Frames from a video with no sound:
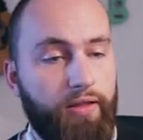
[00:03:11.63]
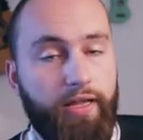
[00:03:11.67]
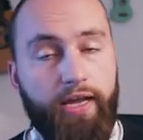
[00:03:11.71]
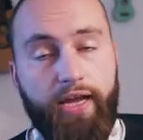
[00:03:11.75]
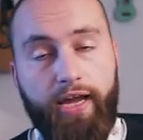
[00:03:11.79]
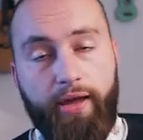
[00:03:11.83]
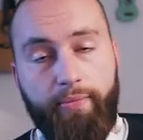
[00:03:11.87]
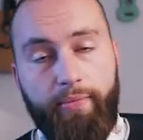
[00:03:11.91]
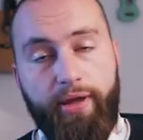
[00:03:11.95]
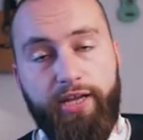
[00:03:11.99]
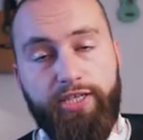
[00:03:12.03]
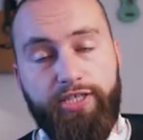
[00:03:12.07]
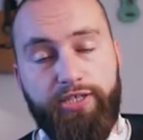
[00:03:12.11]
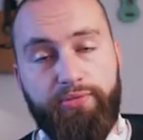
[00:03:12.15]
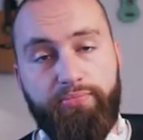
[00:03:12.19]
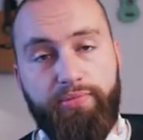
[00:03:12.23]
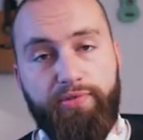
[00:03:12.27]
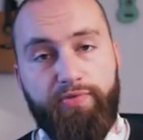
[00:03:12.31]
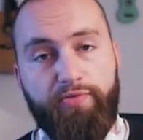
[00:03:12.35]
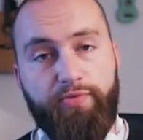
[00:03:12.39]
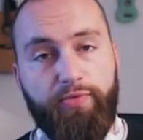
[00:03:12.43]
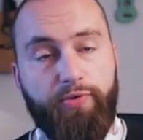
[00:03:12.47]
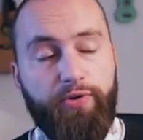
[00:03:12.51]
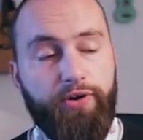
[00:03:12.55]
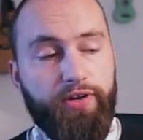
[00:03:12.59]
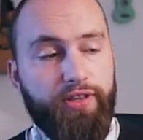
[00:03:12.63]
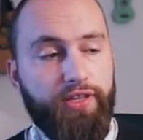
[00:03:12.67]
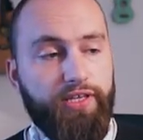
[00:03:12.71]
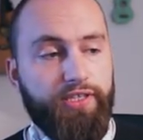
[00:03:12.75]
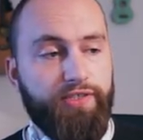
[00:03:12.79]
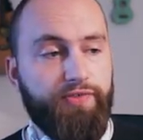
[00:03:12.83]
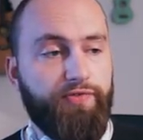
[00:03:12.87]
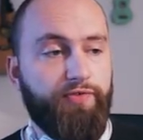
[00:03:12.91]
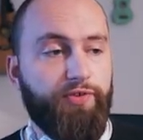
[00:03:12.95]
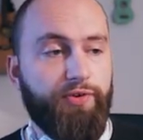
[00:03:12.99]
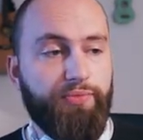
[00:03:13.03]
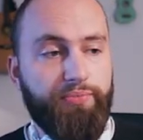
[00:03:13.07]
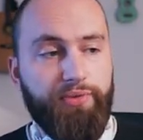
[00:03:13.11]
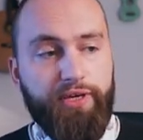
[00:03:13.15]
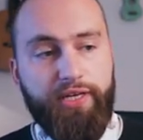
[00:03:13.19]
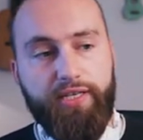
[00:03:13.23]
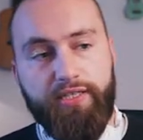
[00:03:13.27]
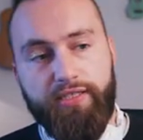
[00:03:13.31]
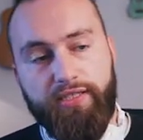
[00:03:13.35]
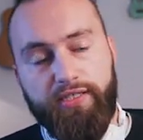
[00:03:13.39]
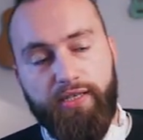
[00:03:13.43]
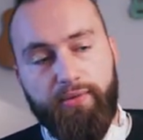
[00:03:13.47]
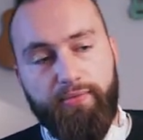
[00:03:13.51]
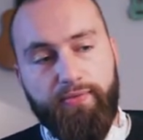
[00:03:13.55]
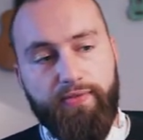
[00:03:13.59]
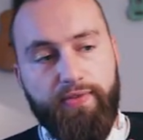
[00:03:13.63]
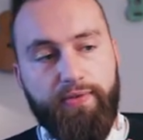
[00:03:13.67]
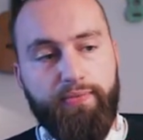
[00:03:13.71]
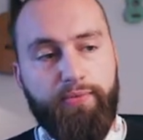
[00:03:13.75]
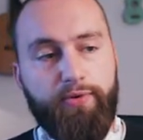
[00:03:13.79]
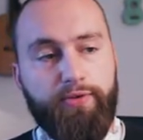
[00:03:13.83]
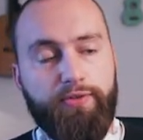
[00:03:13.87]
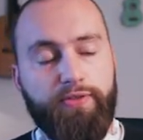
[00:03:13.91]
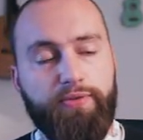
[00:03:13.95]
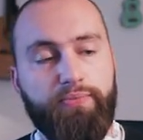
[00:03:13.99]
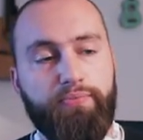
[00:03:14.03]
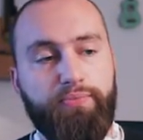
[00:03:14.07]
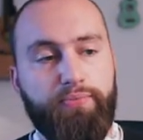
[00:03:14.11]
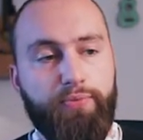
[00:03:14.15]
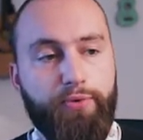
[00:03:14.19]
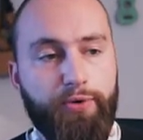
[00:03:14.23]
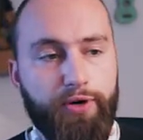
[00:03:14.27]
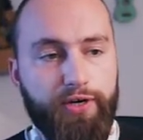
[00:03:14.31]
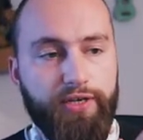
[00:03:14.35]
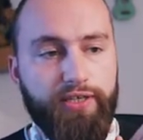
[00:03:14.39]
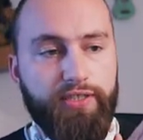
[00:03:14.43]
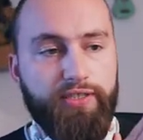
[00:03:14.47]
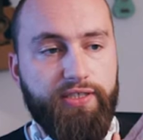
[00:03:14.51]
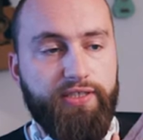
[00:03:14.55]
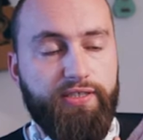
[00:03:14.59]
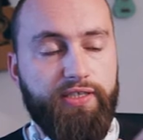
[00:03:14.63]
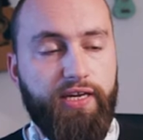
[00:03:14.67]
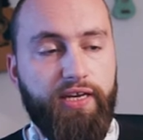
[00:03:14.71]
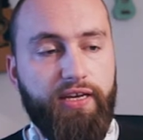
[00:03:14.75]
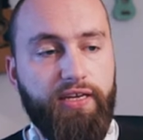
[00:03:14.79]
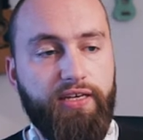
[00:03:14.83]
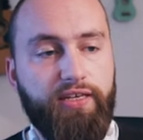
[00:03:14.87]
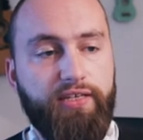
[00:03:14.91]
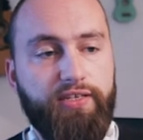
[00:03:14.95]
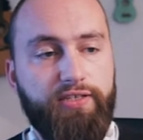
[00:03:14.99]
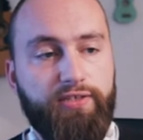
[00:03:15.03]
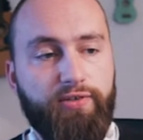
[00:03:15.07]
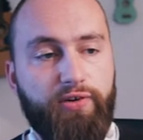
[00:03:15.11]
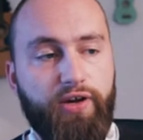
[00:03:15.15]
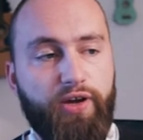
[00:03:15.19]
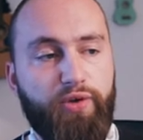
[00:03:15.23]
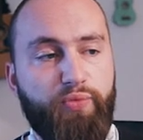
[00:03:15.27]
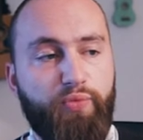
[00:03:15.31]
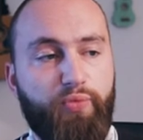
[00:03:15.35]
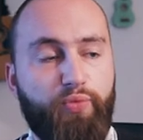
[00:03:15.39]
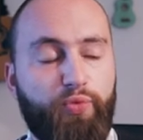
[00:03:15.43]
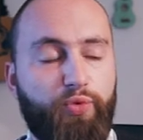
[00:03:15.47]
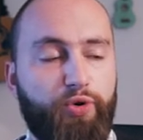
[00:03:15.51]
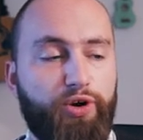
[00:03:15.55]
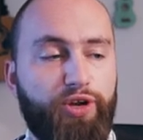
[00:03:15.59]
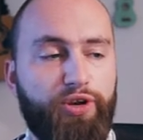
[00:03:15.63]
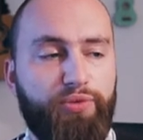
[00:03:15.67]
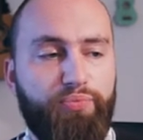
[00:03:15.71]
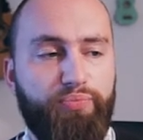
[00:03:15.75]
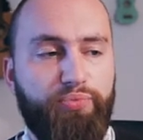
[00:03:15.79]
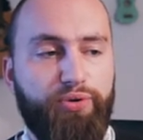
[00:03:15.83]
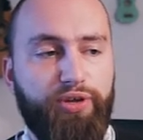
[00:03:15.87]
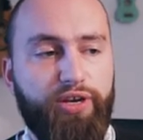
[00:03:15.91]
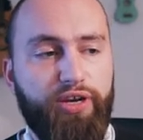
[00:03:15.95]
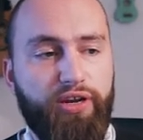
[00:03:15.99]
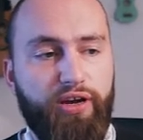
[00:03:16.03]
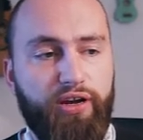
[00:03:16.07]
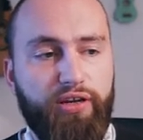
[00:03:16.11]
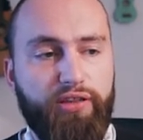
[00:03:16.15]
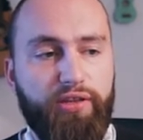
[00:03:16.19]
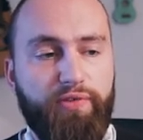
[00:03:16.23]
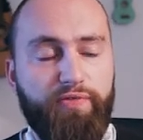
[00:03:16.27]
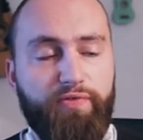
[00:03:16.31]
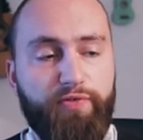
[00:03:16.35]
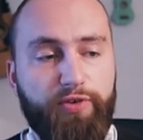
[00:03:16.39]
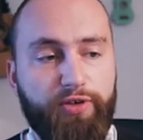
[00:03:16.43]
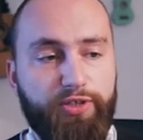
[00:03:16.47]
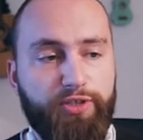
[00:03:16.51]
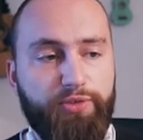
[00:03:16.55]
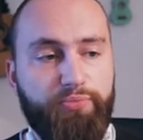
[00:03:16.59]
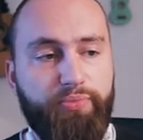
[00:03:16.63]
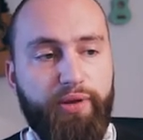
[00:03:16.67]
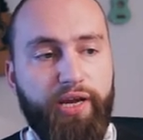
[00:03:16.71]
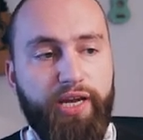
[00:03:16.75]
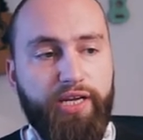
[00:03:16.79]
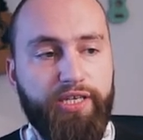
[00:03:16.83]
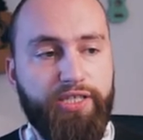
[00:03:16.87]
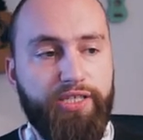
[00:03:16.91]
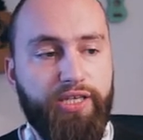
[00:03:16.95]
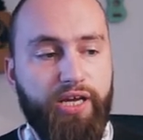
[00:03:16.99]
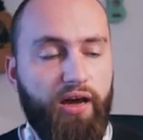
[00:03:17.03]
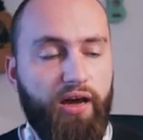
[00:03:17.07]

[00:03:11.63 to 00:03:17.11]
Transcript: Like I mentioned before, this for me is some of the most important settings, so I would put it on the first page.